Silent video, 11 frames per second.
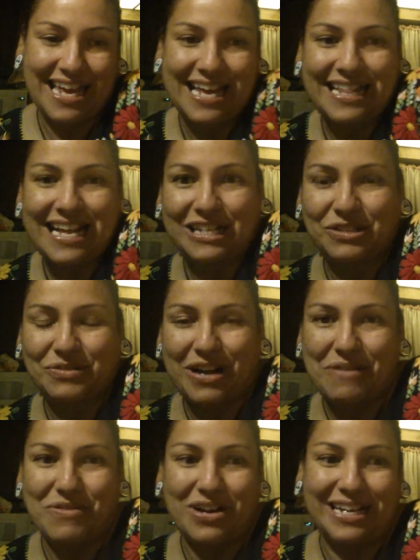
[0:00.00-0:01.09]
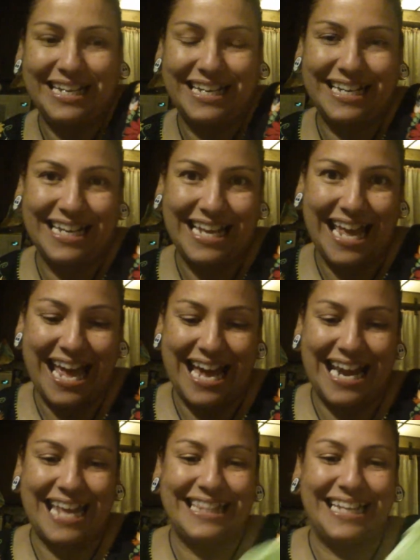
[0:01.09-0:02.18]
And that's what I wanted.
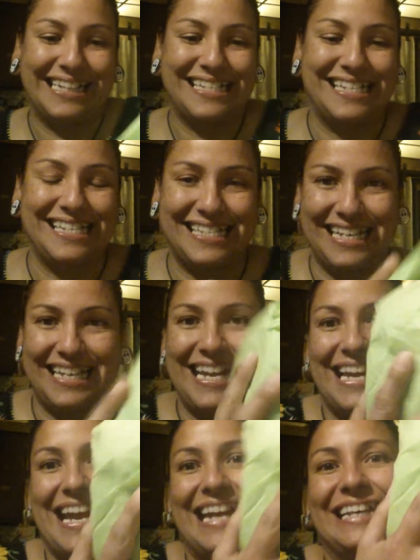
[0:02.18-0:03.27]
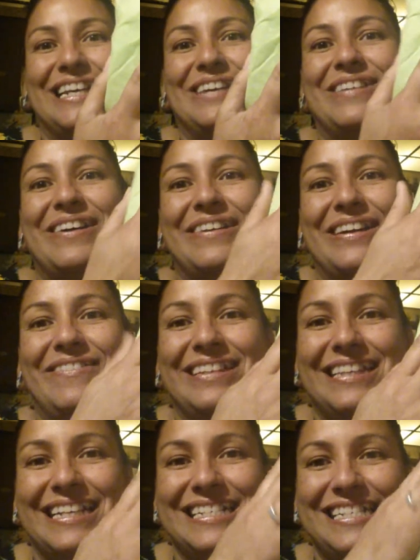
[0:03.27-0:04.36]
And I think this is it. And I love how
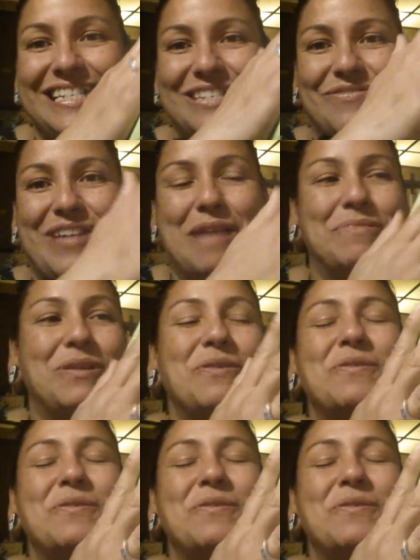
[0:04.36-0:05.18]
everything is just wrapped.